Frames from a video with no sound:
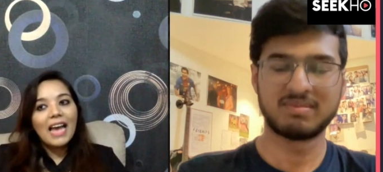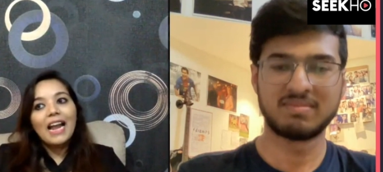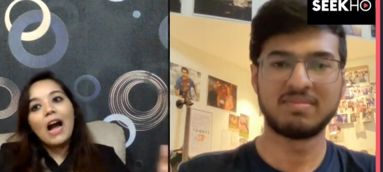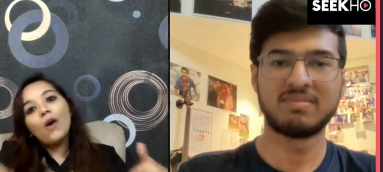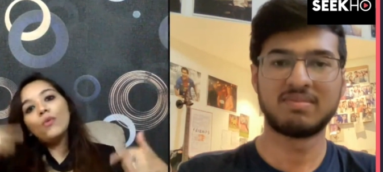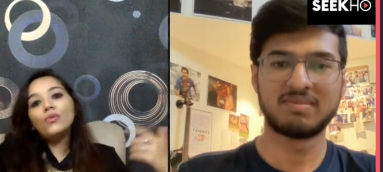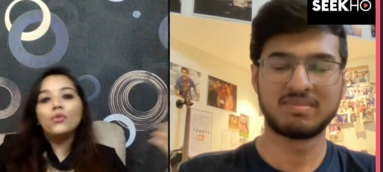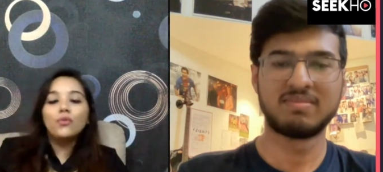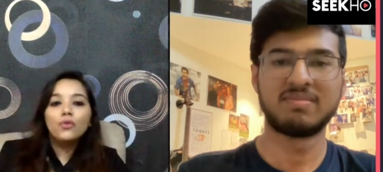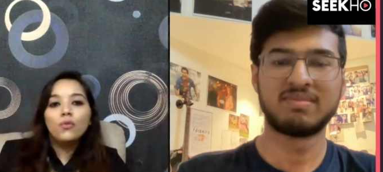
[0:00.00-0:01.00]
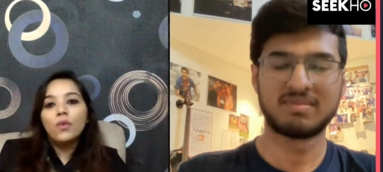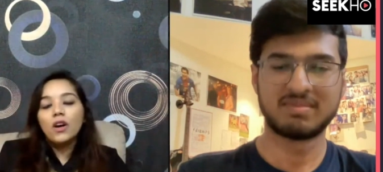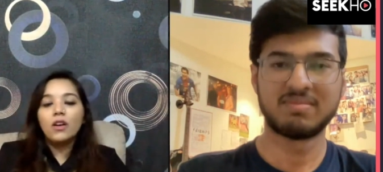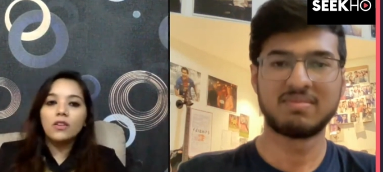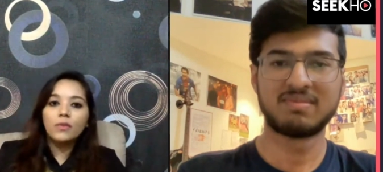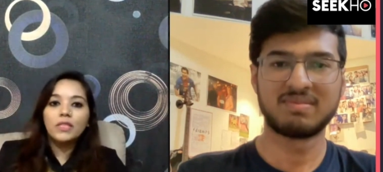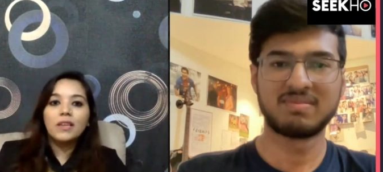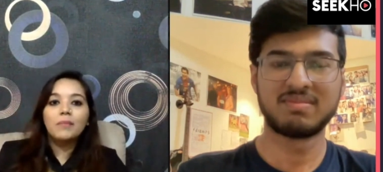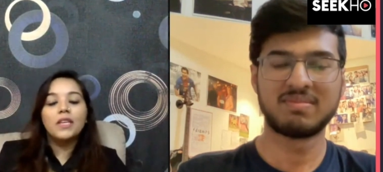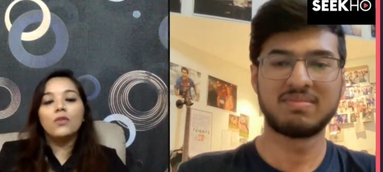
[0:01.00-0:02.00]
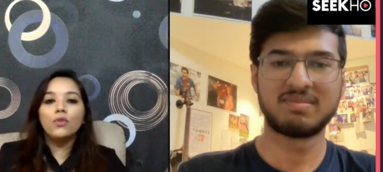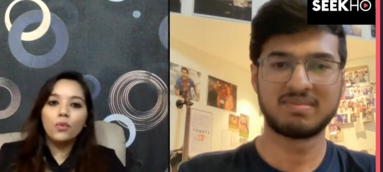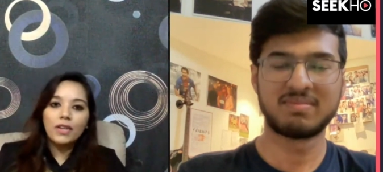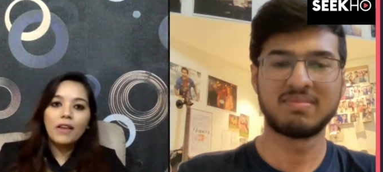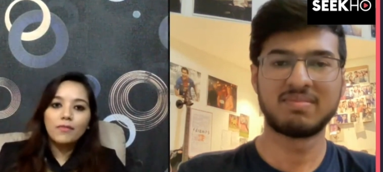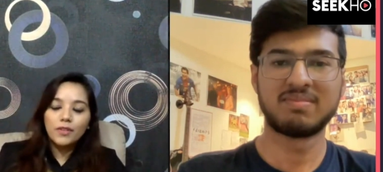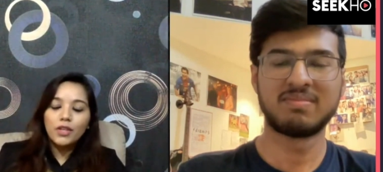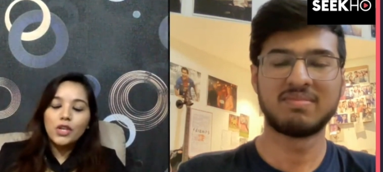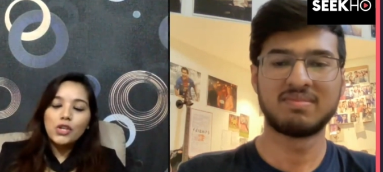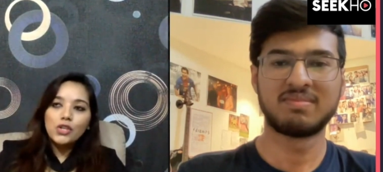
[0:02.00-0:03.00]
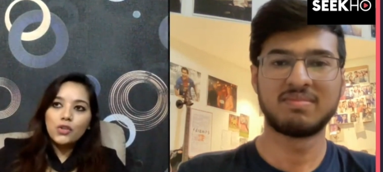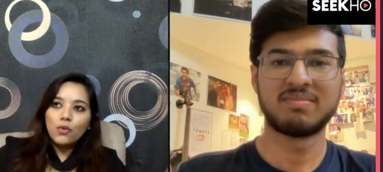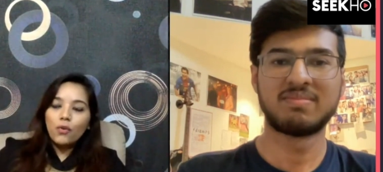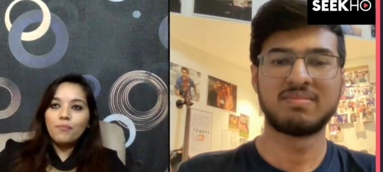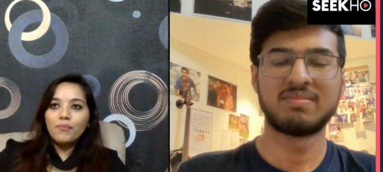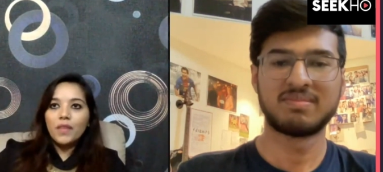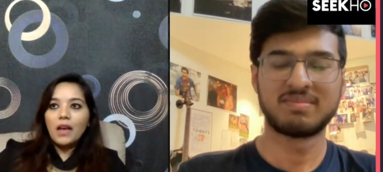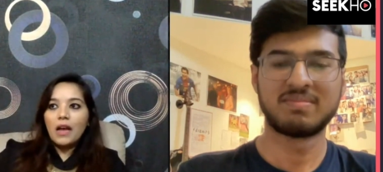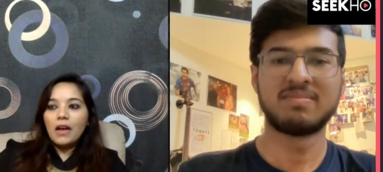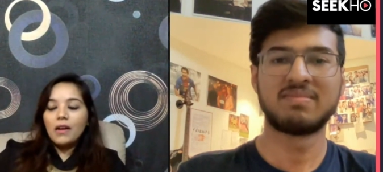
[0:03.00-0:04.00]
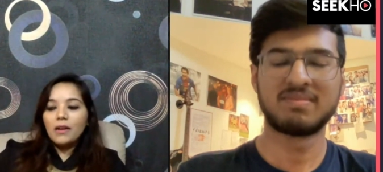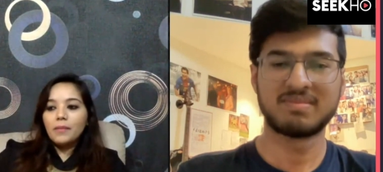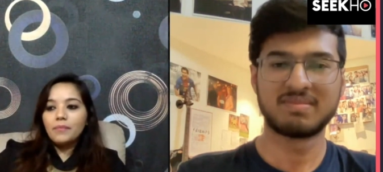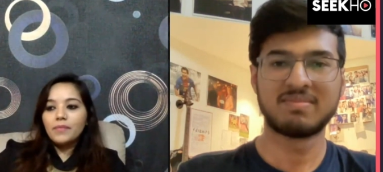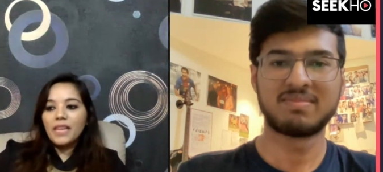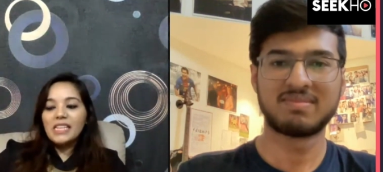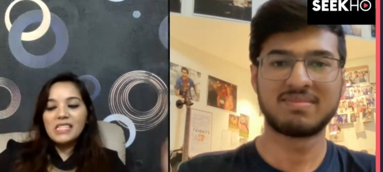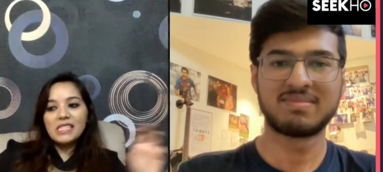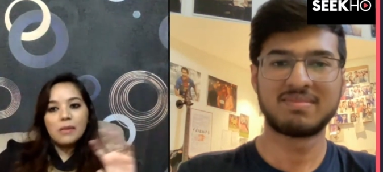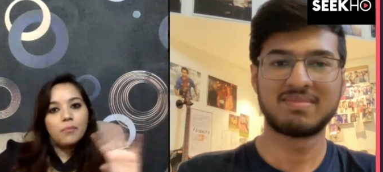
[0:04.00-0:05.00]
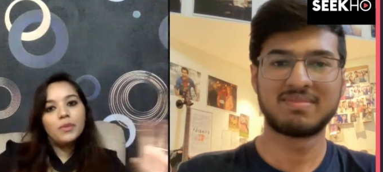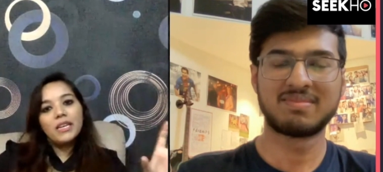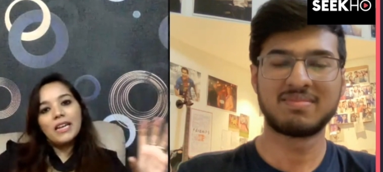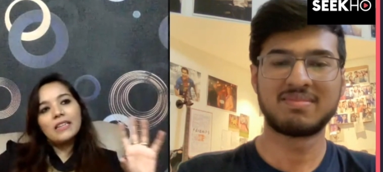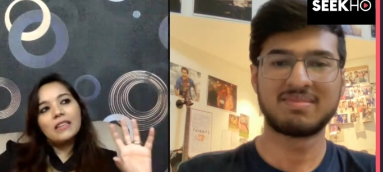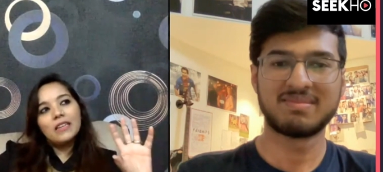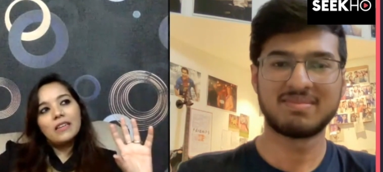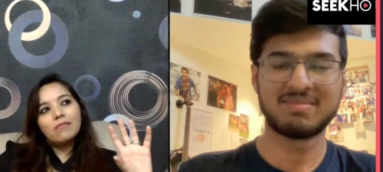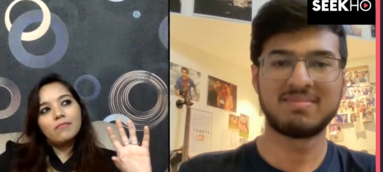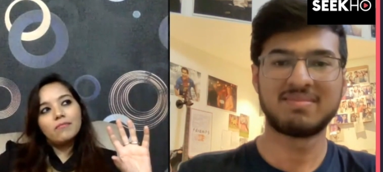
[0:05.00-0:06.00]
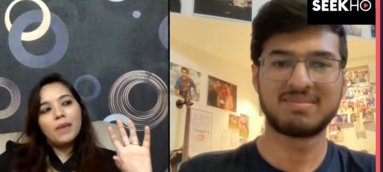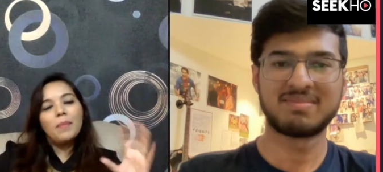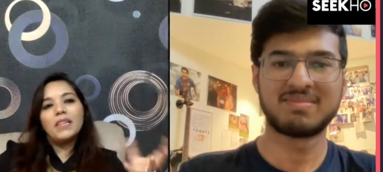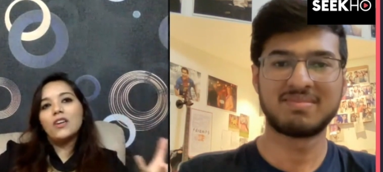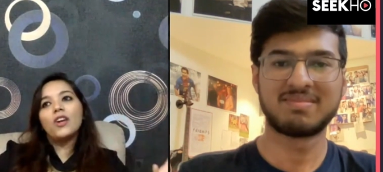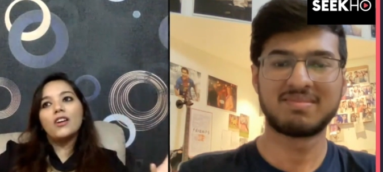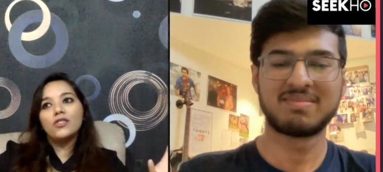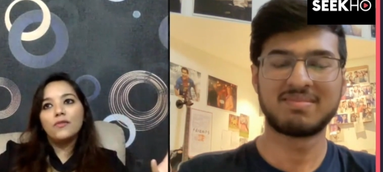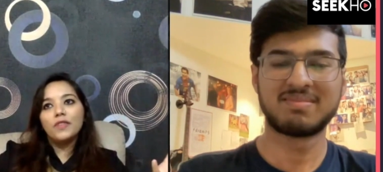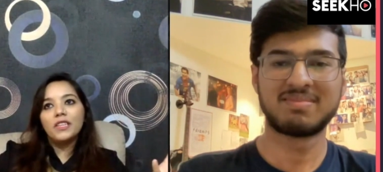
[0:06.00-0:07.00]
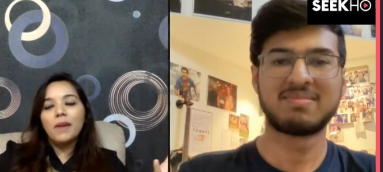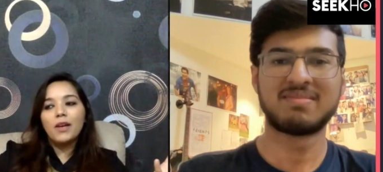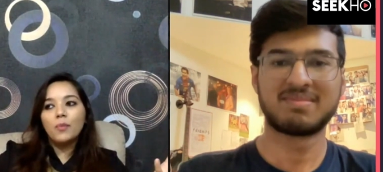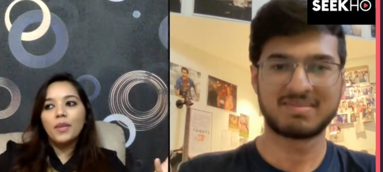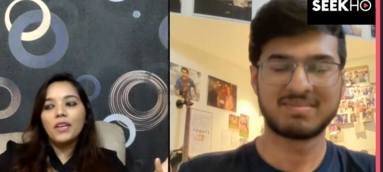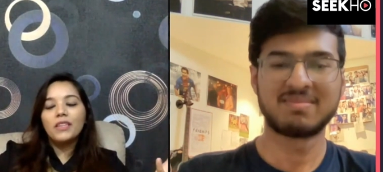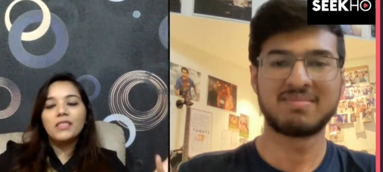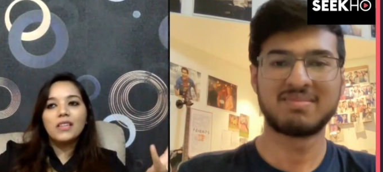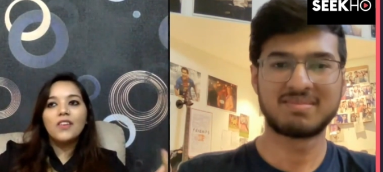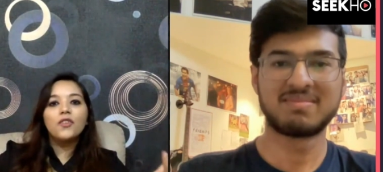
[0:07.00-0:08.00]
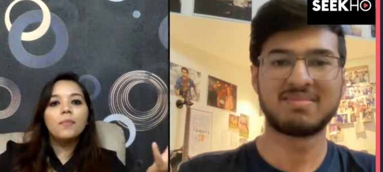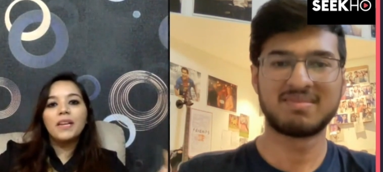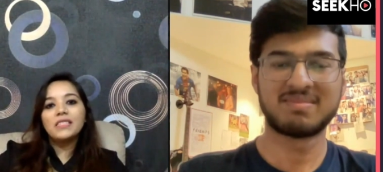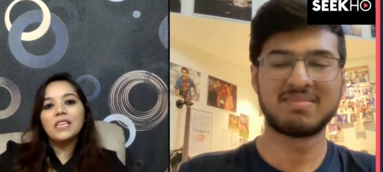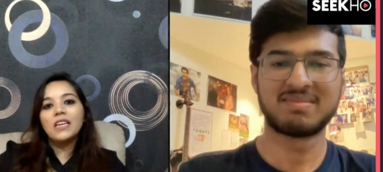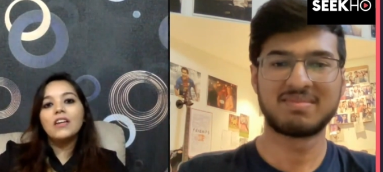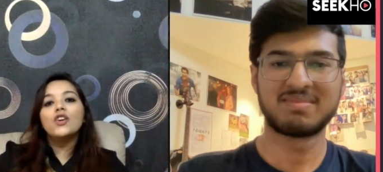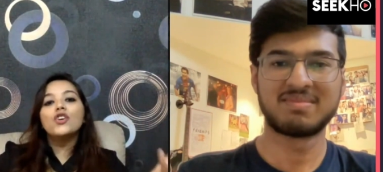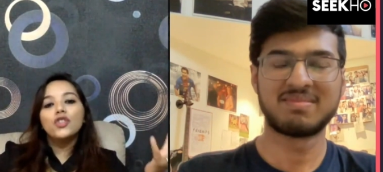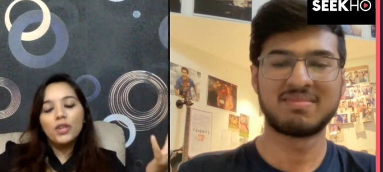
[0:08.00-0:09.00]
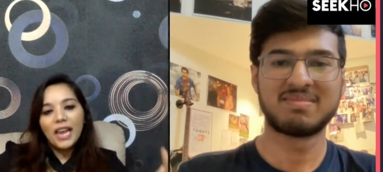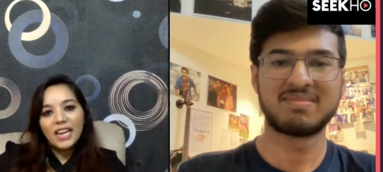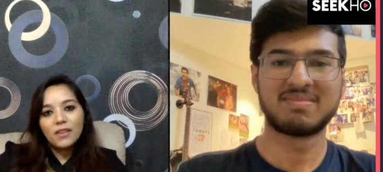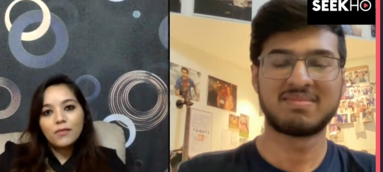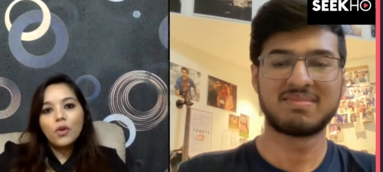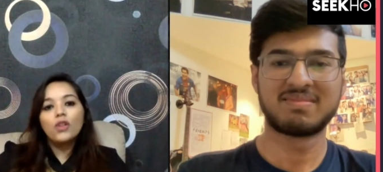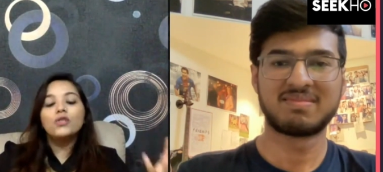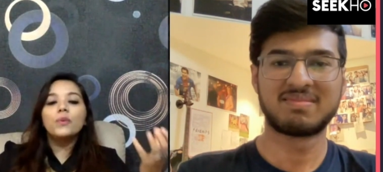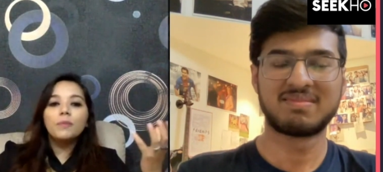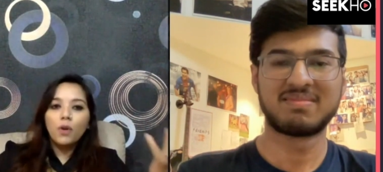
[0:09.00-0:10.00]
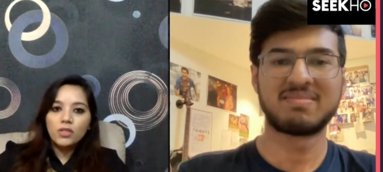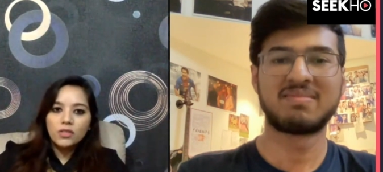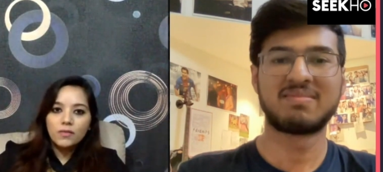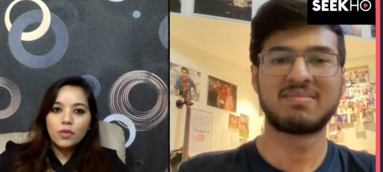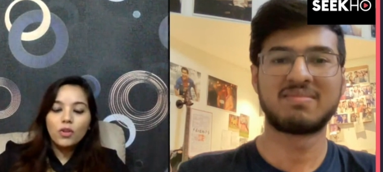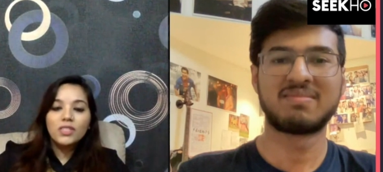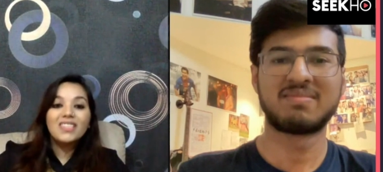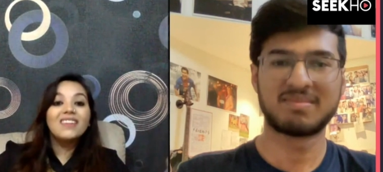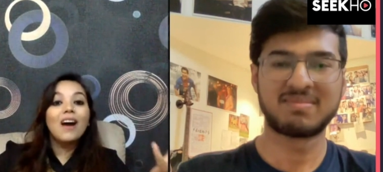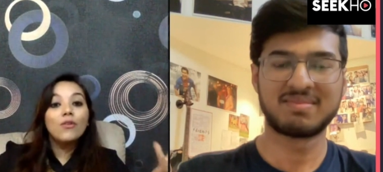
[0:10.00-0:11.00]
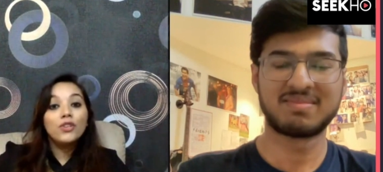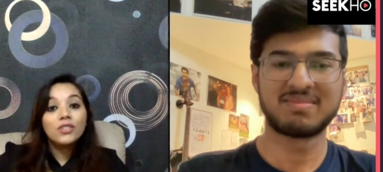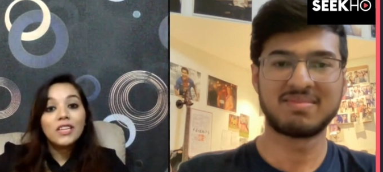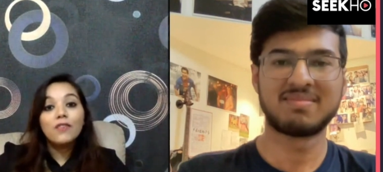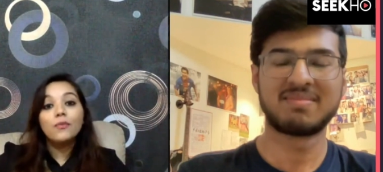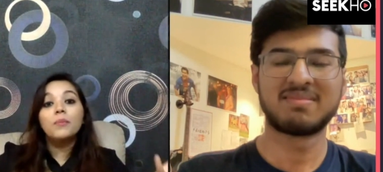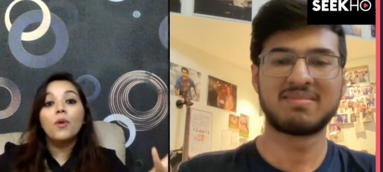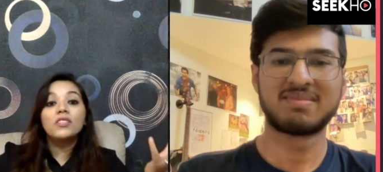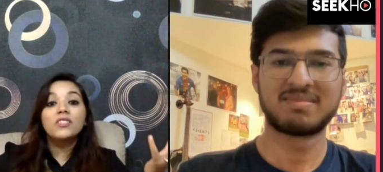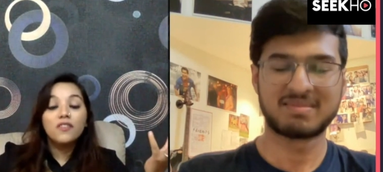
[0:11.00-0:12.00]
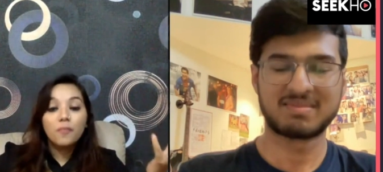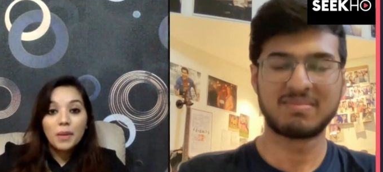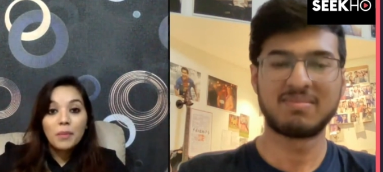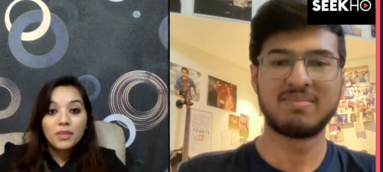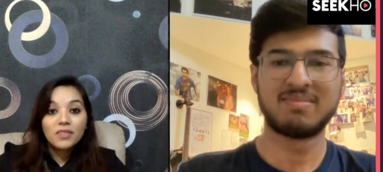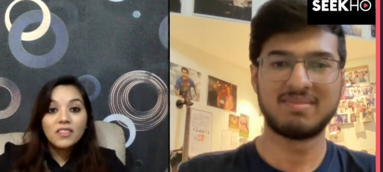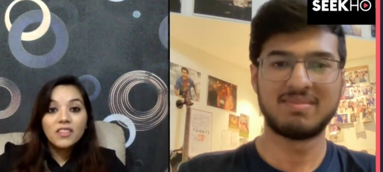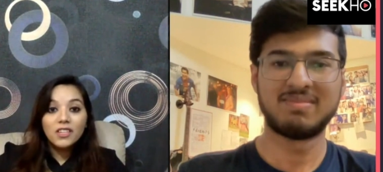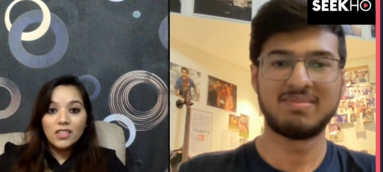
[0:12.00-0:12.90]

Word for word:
Speaker 1: and how do you work with something you don't have. So, um, in simple and maybe the crux of it, in my opinion, is start replacing your negative thoughts with positive thoughts, surround yourself with positive people,